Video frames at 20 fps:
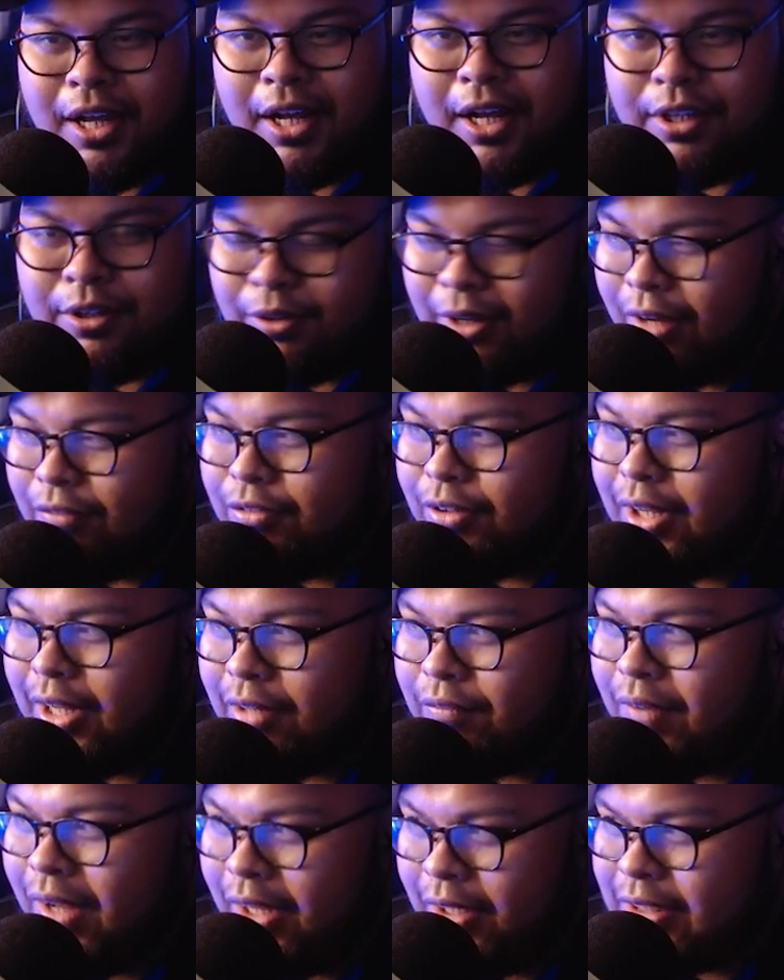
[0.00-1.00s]
You have to kind
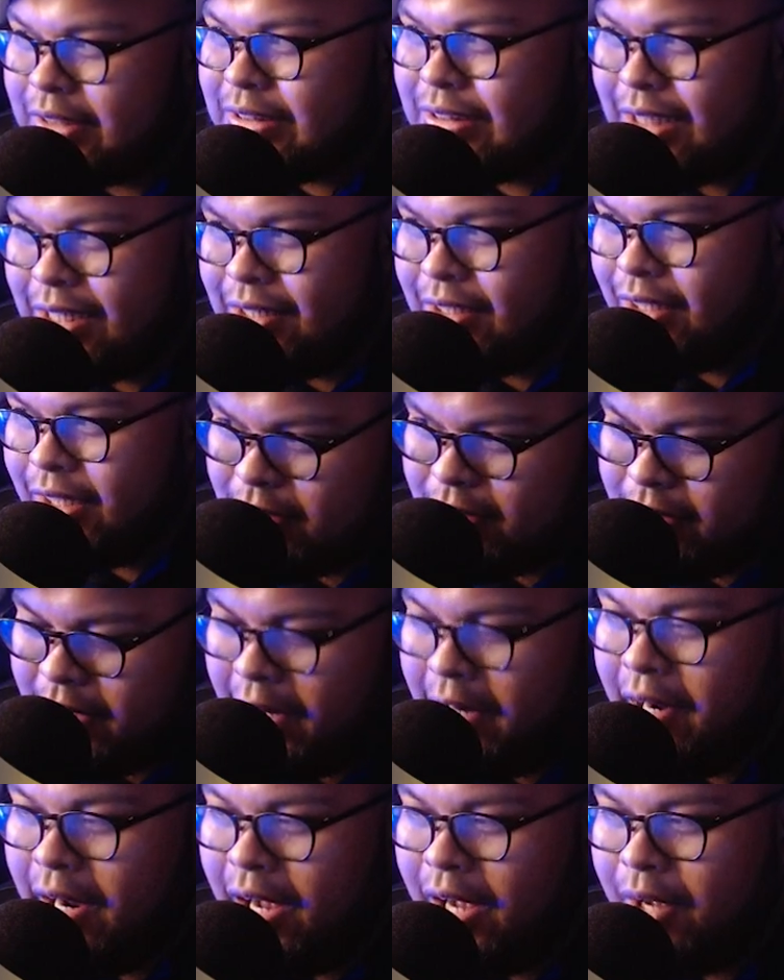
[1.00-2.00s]
of understand that
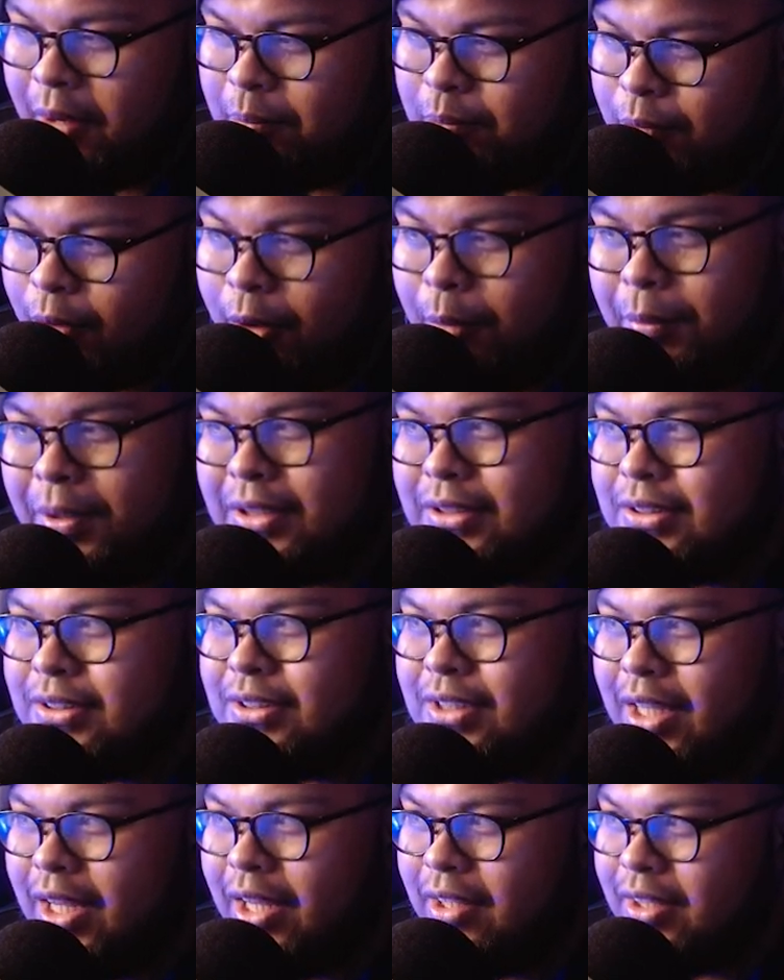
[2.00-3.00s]
there are moments
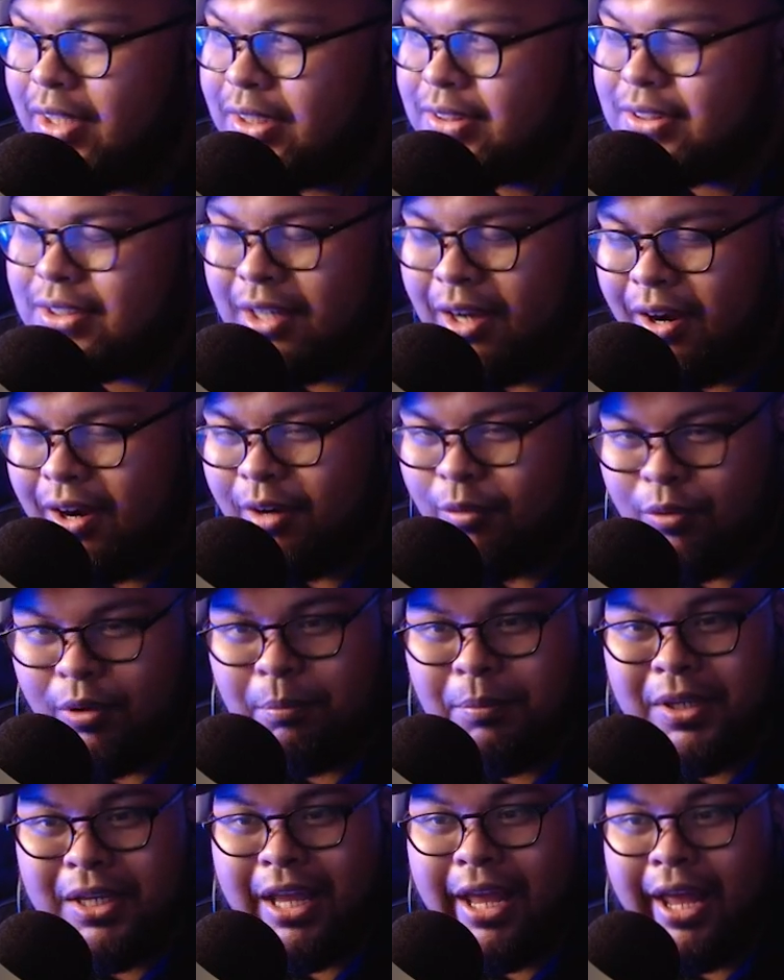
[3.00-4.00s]
that this card will
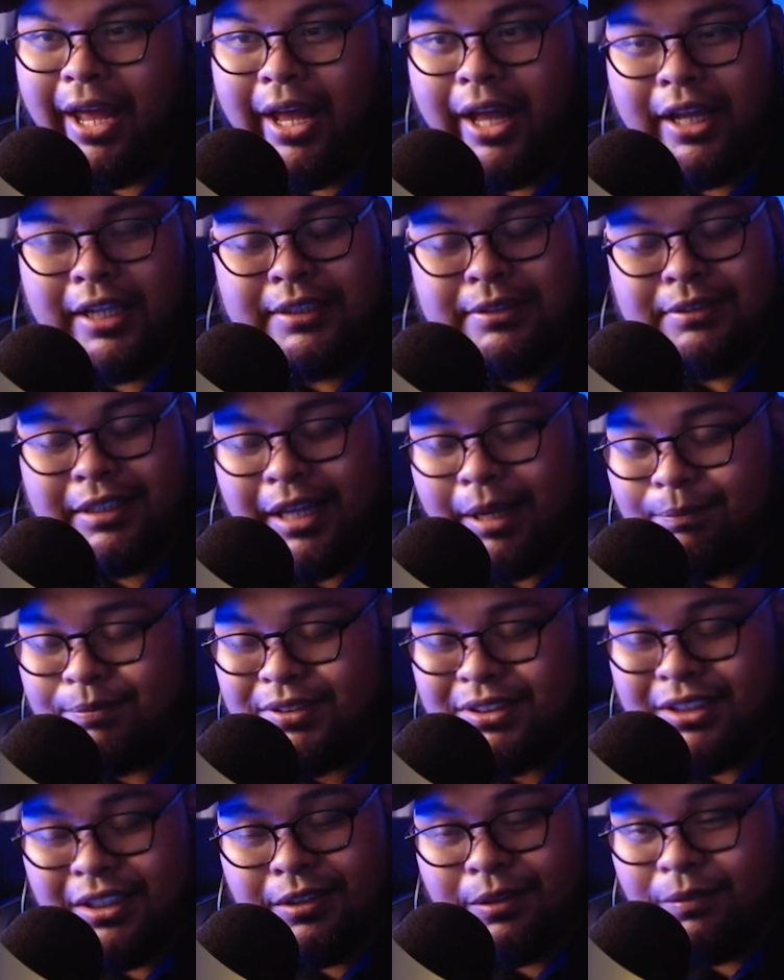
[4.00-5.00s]
be
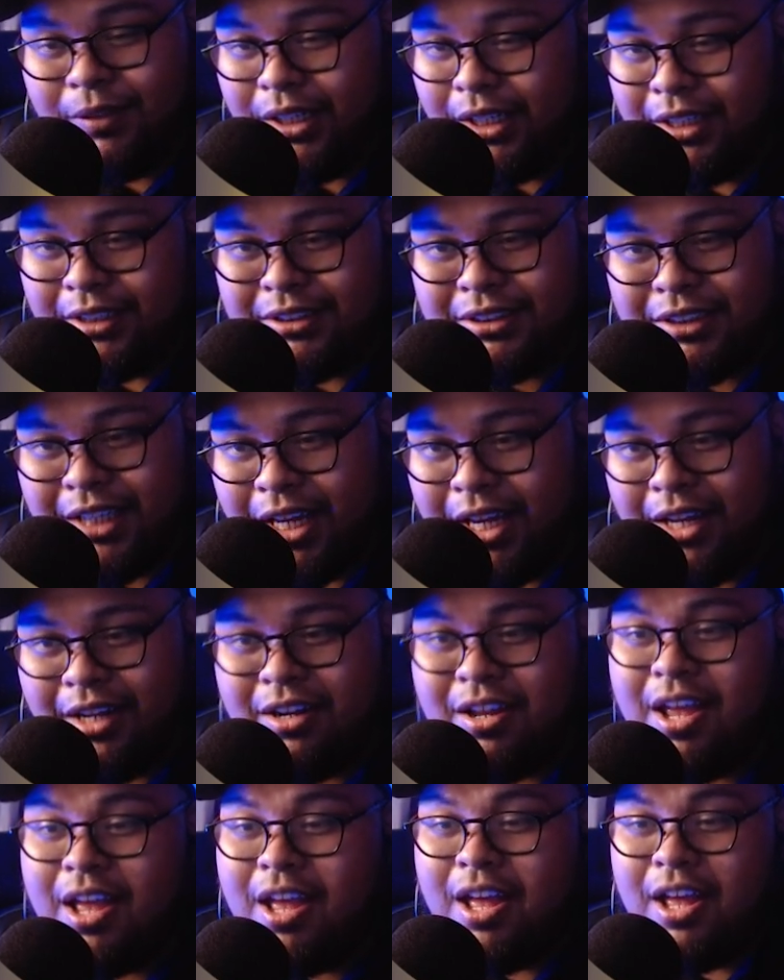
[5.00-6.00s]
absolutely
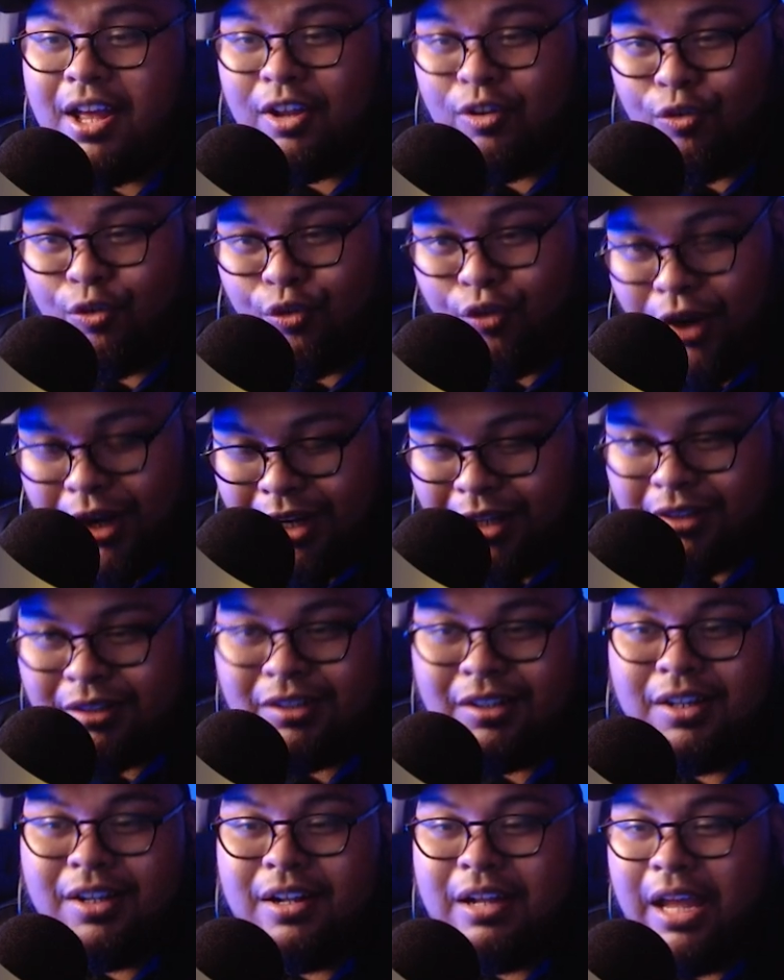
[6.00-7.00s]
insane, great,
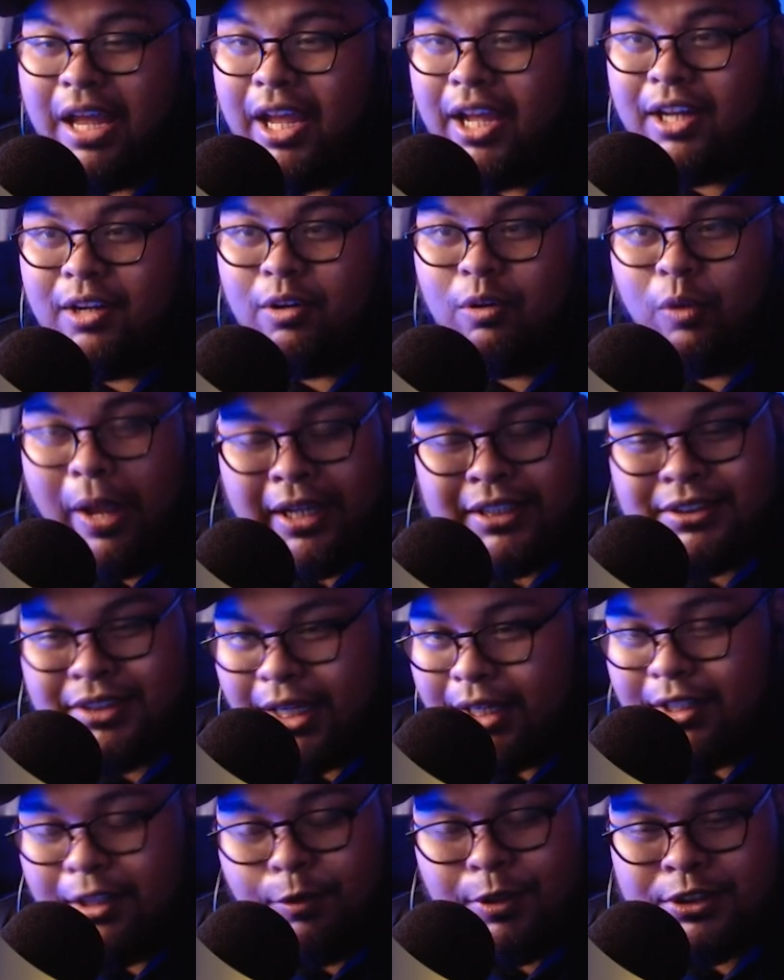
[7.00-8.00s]
and
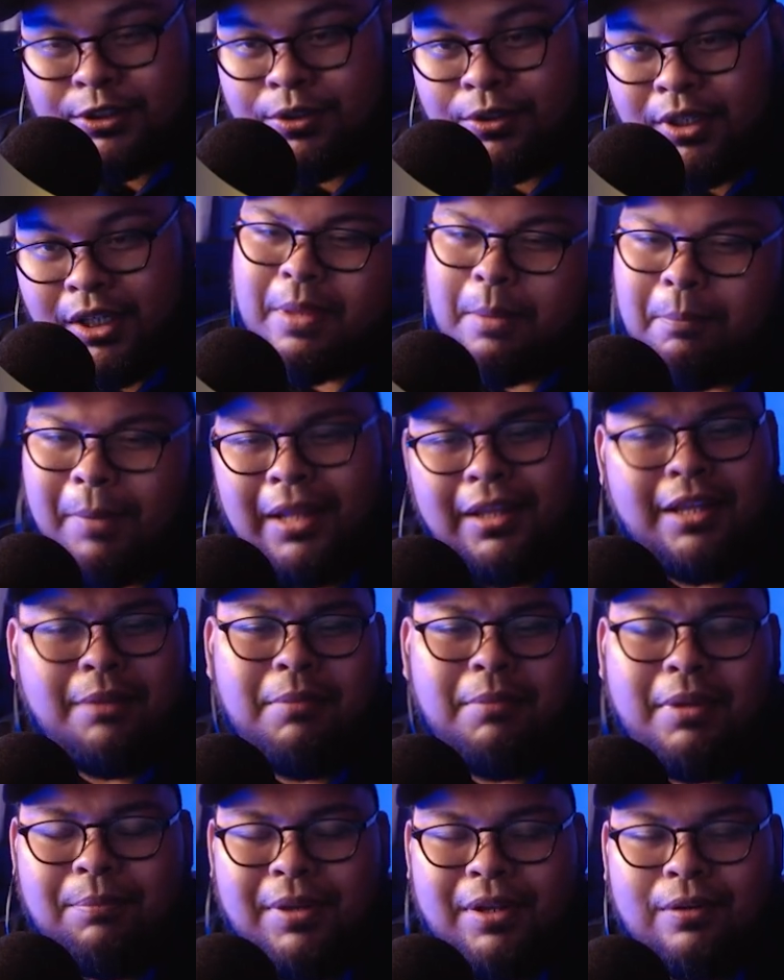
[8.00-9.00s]
exactly what you need, but there
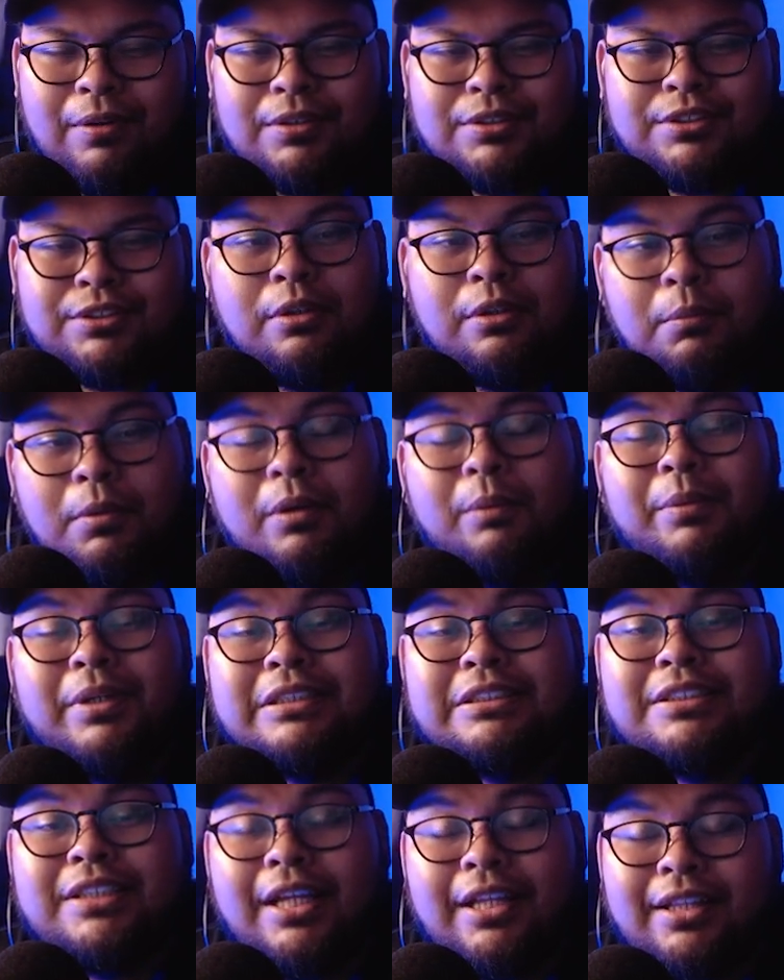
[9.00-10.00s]
may be also
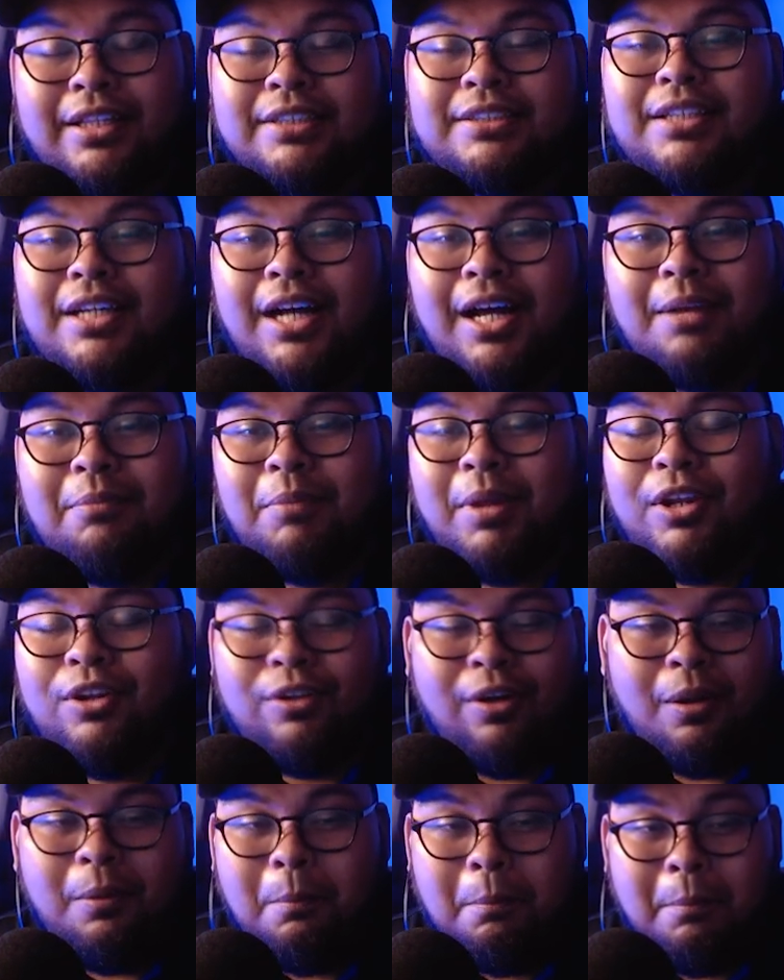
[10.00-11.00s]
moments that this card may
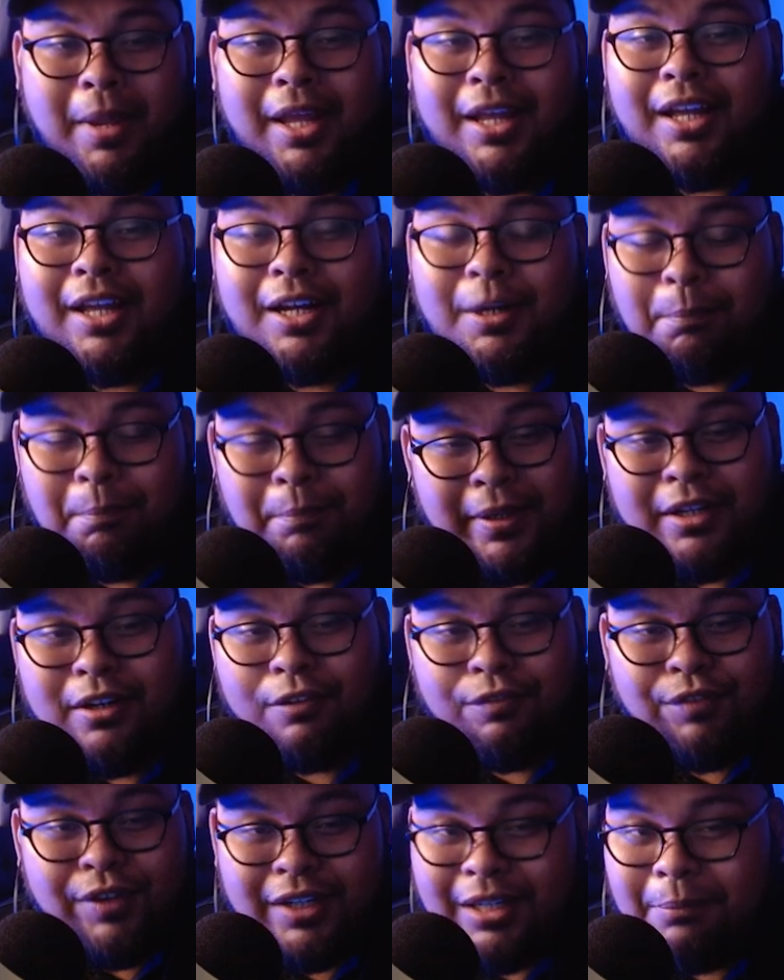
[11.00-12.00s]
not make a big
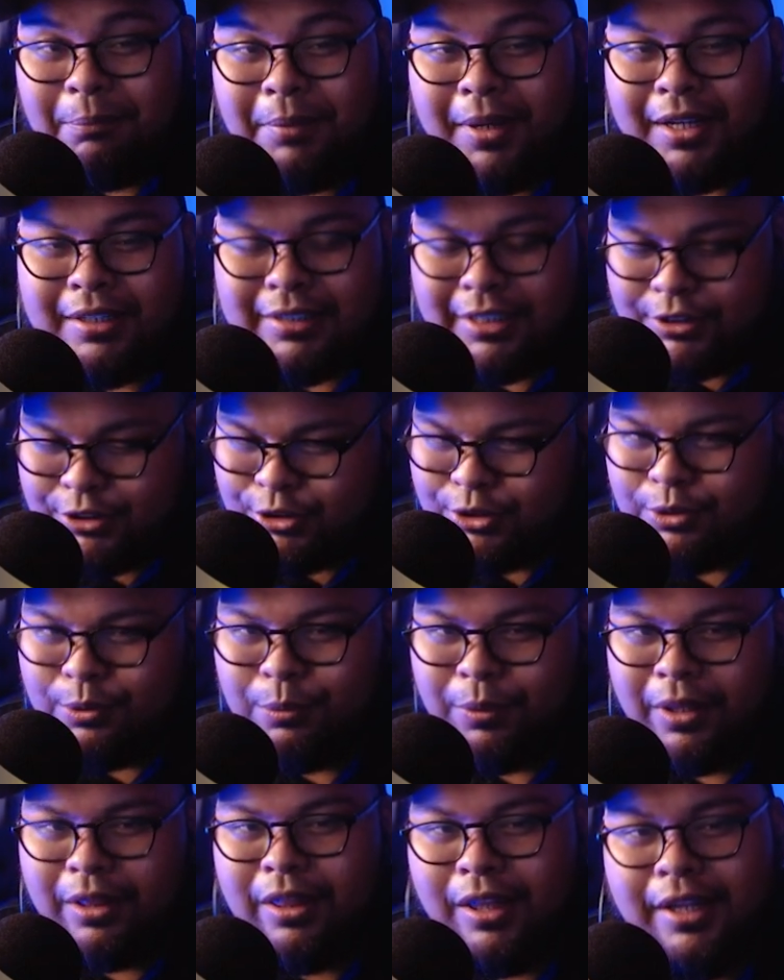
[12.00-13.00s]
of an impact that you
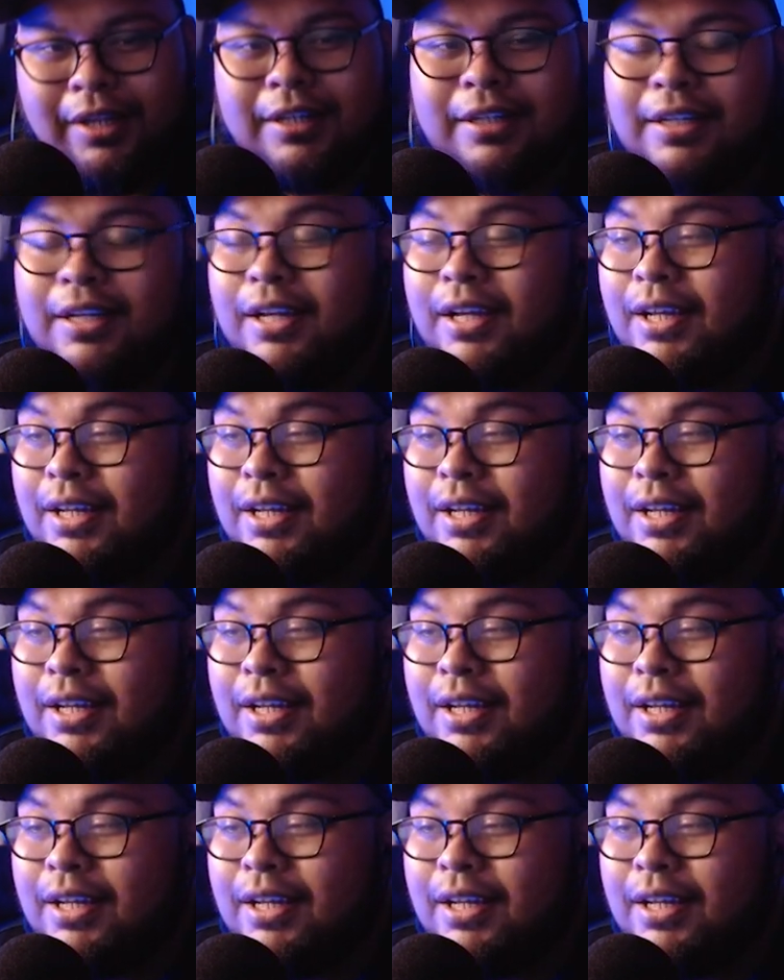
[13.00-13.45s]
would think.